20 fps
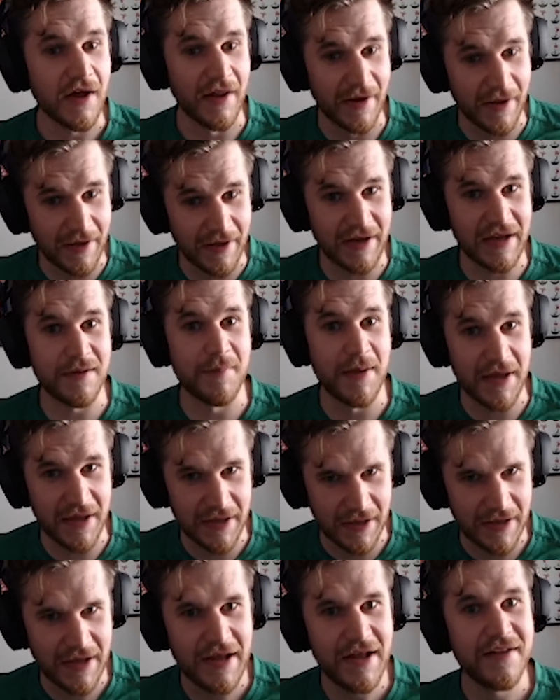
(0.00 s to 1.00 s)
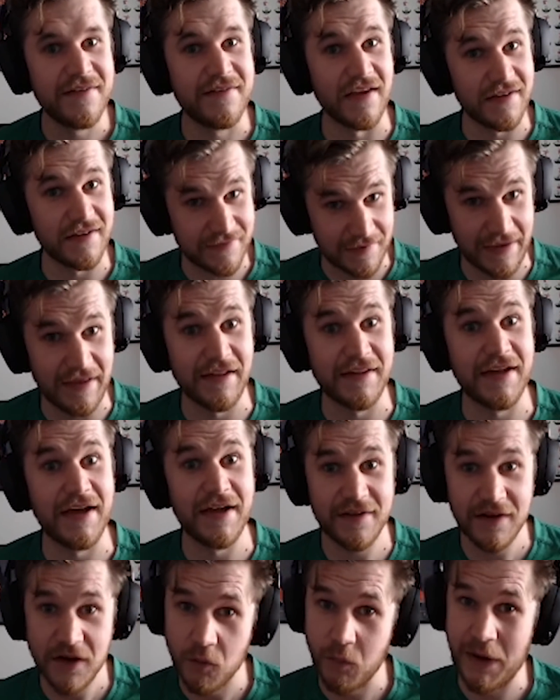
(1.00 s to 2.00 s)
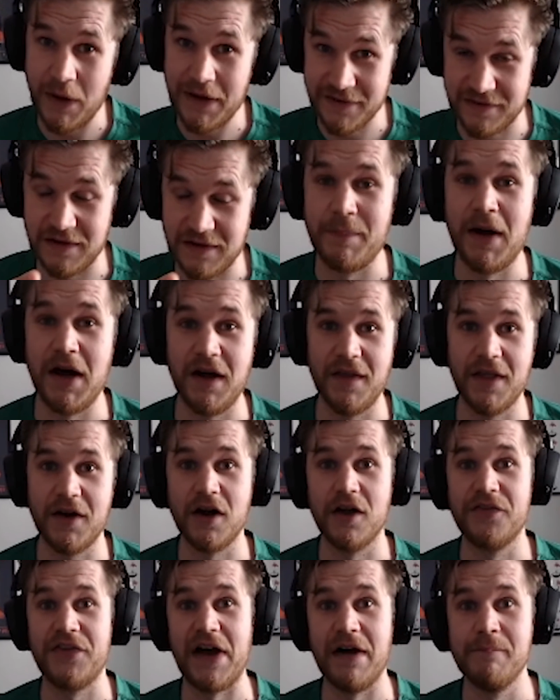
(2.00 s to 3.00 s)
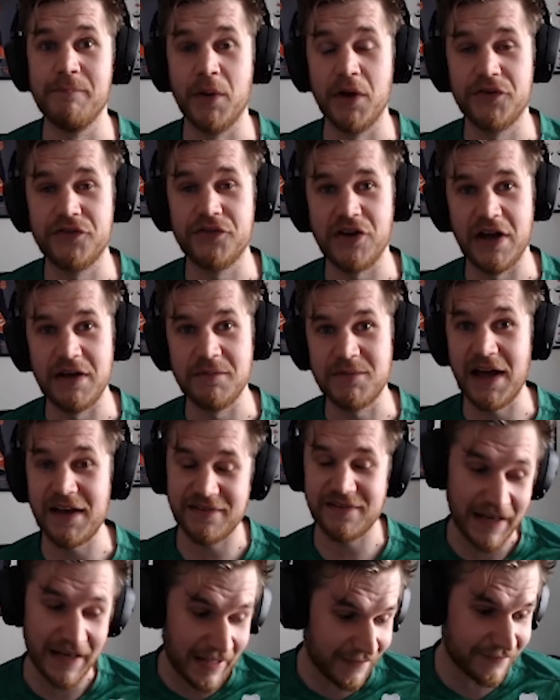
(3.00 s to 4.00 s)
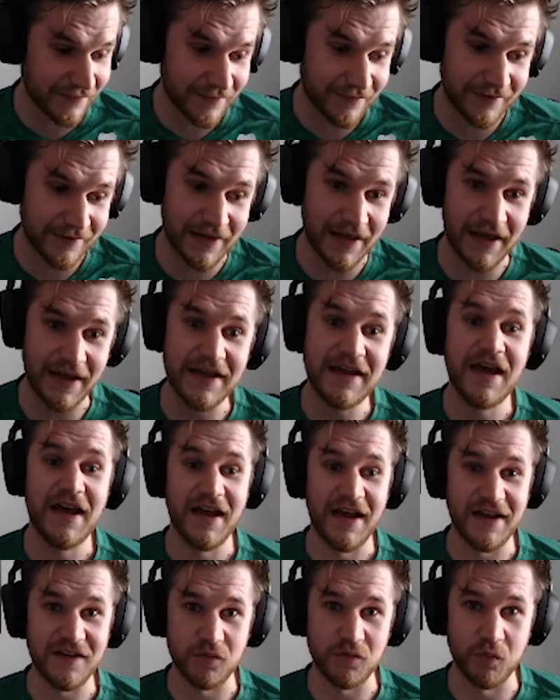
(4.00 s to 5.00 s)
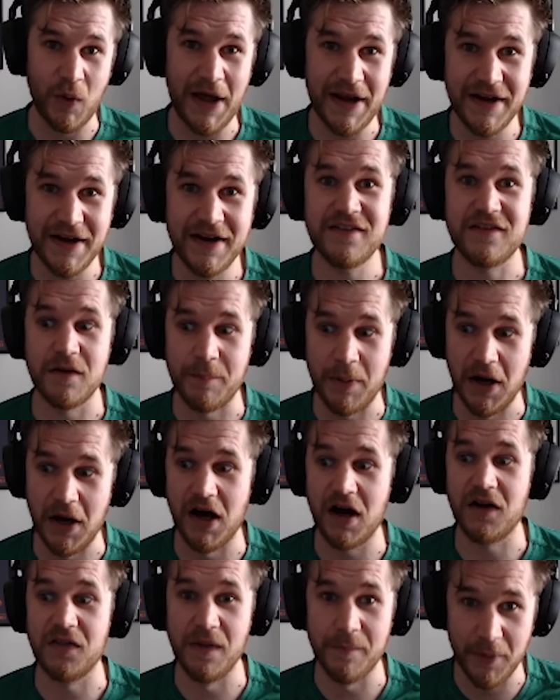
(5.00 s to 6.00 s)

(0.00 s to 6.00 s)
and I am here to tell you when to park the goddamn bus, James. That's the lesson today. It's when to park the